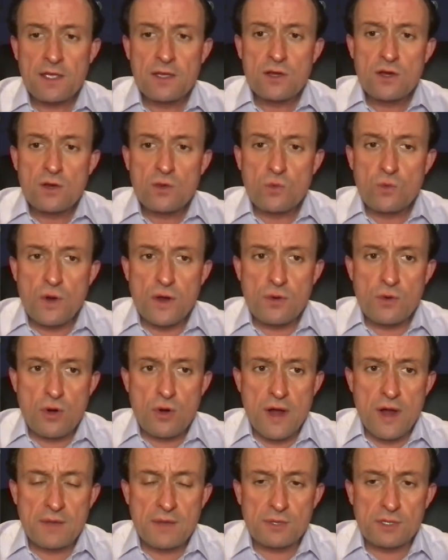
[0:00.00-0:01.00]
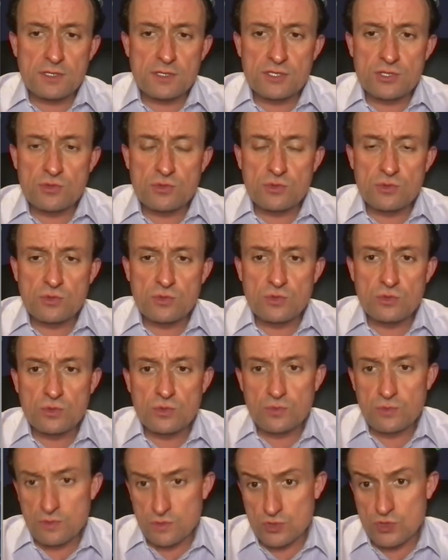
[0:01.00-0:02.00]
We were able
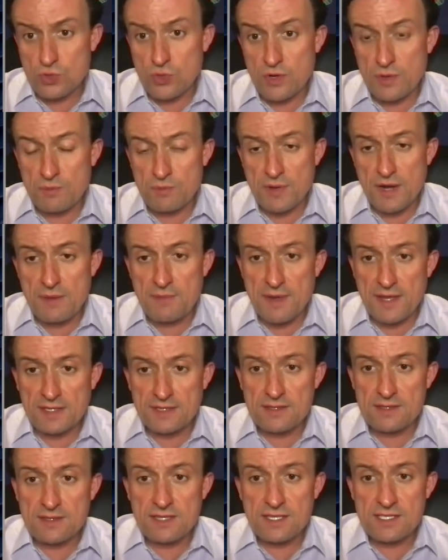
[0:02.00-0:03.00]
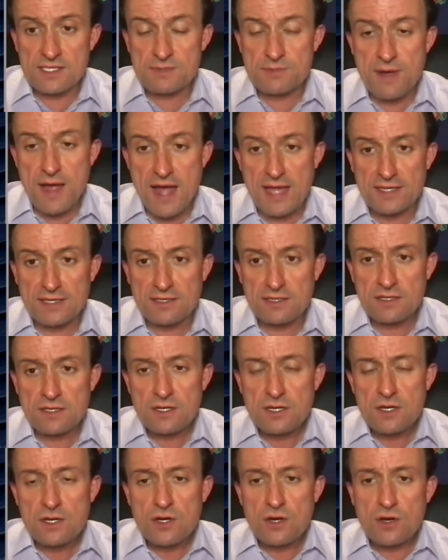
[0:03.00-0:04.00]
to implement this ban
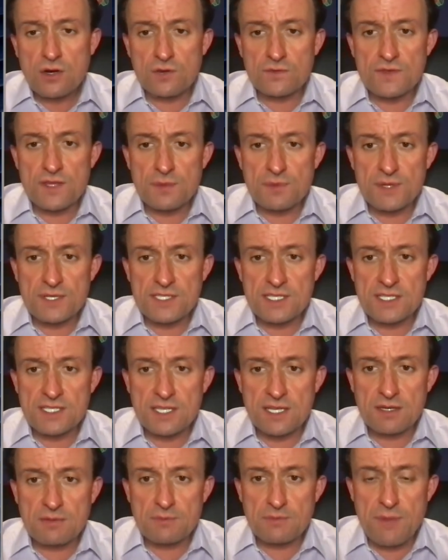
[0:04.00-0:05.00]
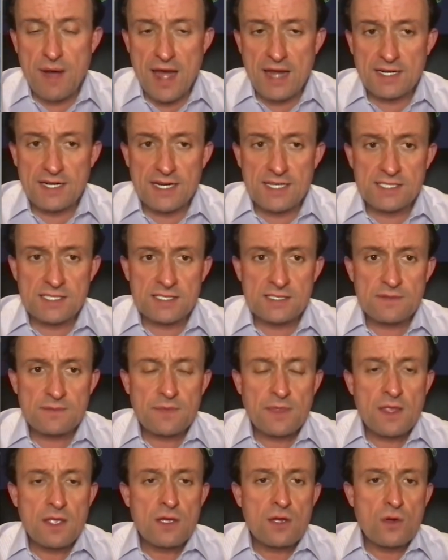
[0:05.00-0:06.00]
of the visiting barras.
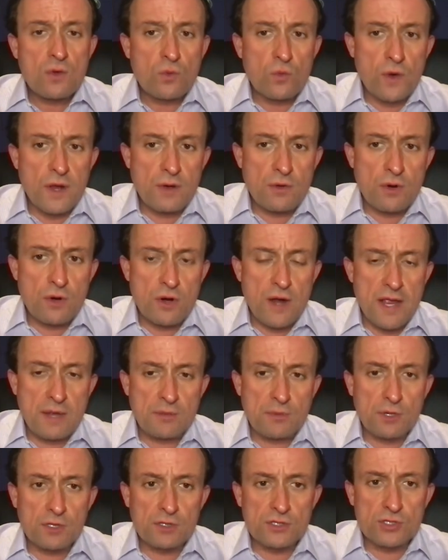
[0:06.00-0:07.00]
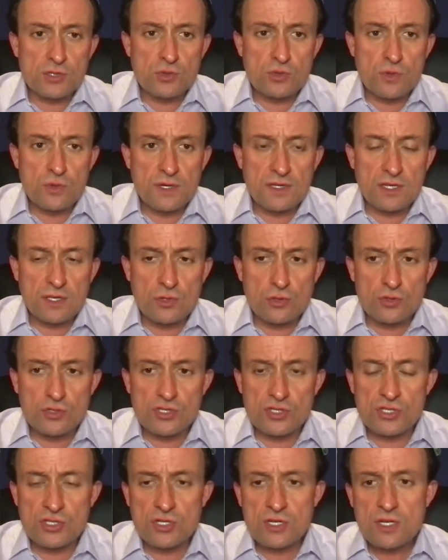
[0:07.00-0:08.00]
We were able to
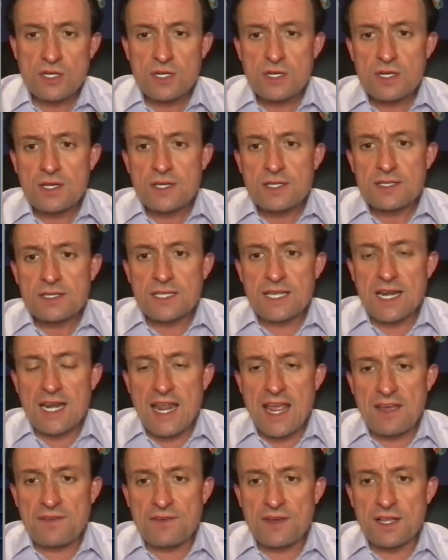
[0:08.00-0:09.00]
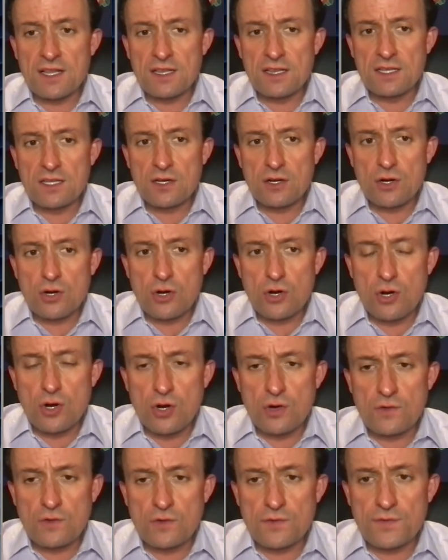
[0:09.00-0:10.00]
reduce the level
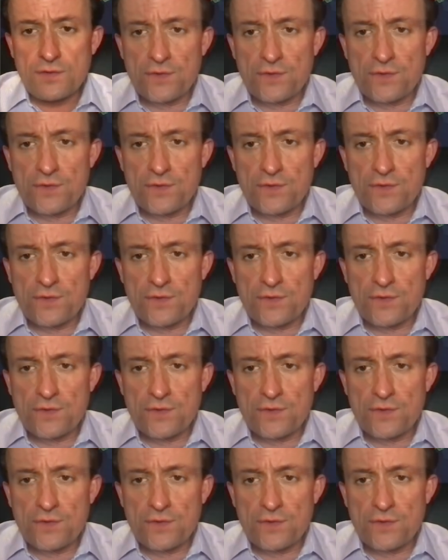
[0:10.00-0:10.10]
of